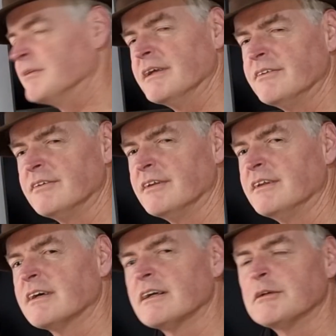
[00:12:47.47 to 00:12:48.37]
it is
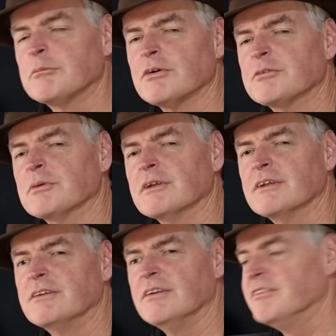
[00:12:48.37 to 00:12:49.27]
entirely possible that
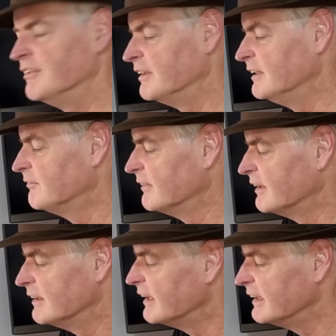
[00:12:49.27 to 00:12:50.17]
it isn't even
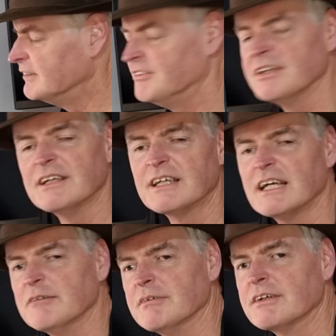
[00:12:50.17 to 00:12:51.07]
an AGA
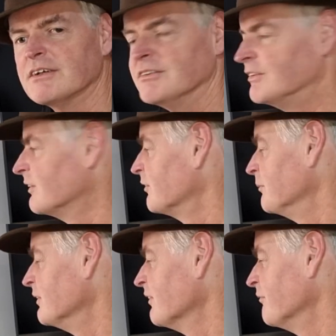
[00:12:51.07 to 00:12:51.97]
game. It could just be
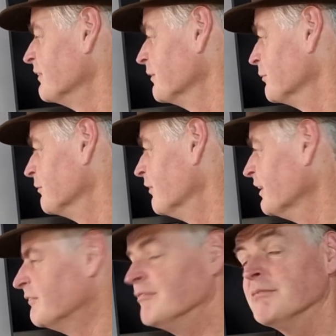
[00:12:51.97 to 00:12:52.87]
something that would
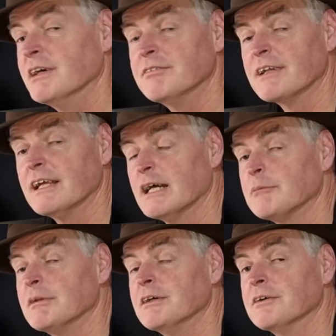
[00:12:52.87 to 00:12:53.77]
run perfectly
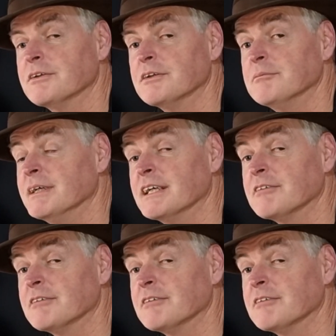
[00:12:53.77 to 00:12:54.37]
happily on an Amiga